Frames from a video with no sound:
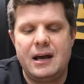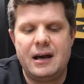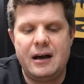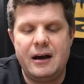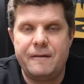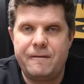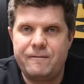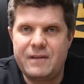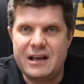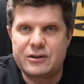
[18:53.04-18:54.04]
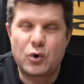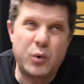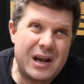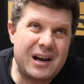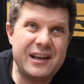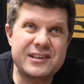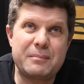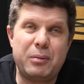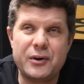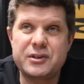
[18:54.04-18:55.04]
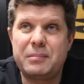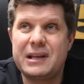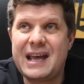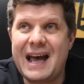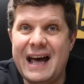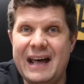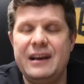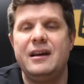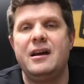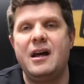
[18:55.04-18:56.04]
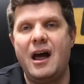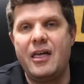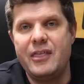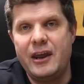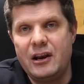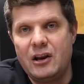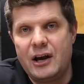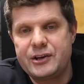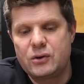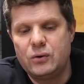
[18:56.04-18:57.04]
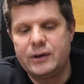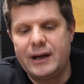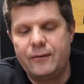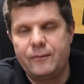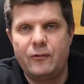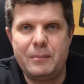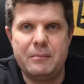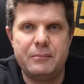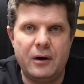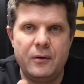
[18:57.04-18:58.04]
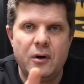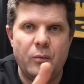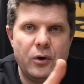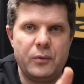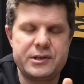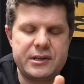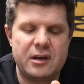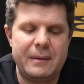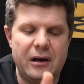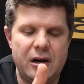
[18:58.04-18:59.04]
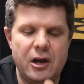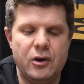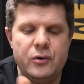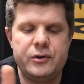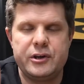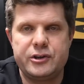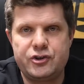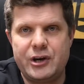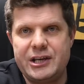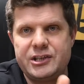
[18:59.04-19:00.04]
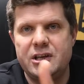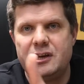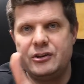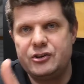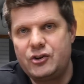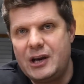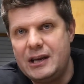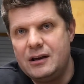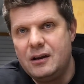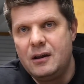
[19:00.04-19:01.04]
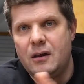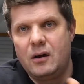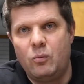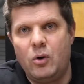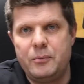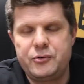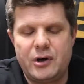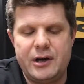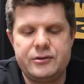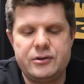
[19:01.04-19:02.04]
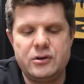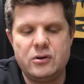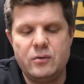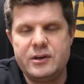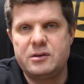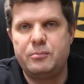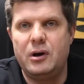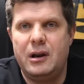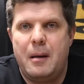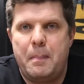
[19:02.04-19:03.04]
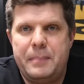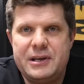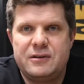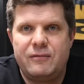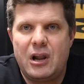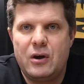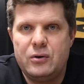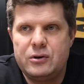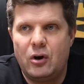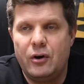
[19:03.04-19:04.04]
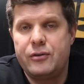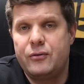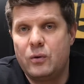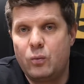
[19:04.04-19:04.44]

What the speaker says: as quickly as I possibly can, and then a nice cool down. Remember, we always think about load, stress, and strain. And what I'm trying to do is to put a bit of load on through the